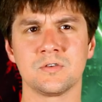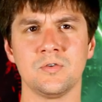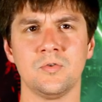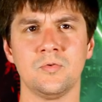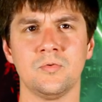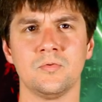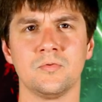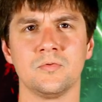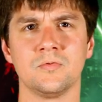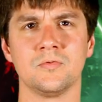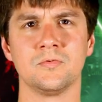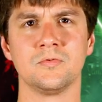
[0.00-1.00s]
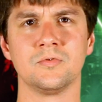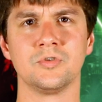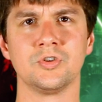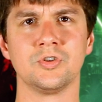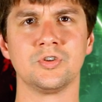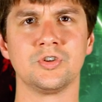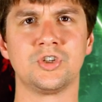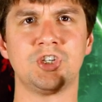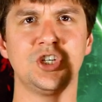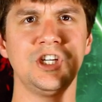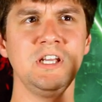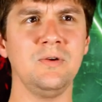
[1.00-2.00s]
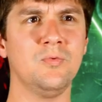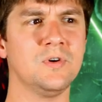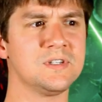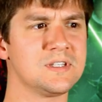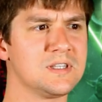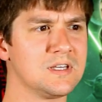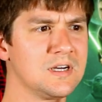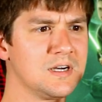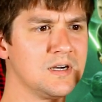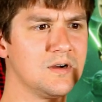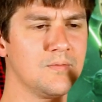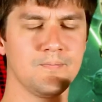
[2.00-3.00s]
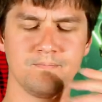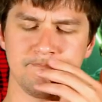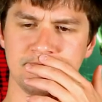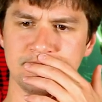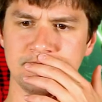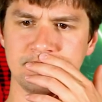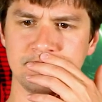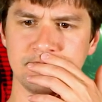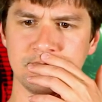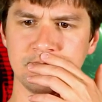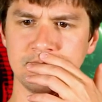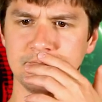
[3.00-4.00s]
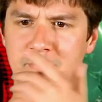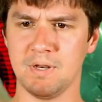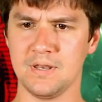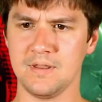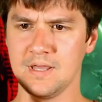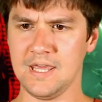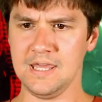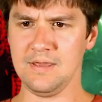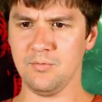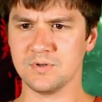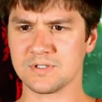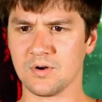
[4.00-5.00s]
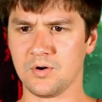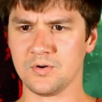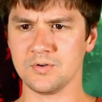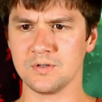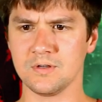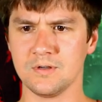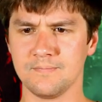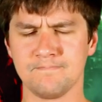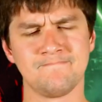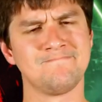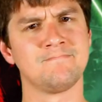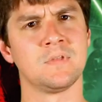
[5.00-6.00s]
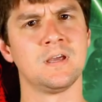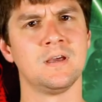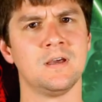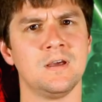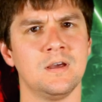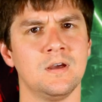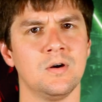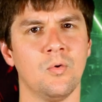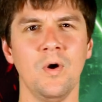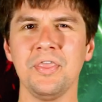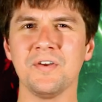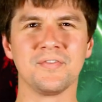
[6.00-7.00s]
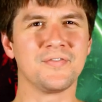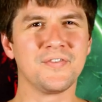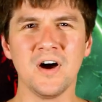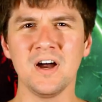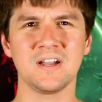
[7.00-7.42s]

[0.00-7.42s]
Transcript: So she was the, but he was all, what the f***?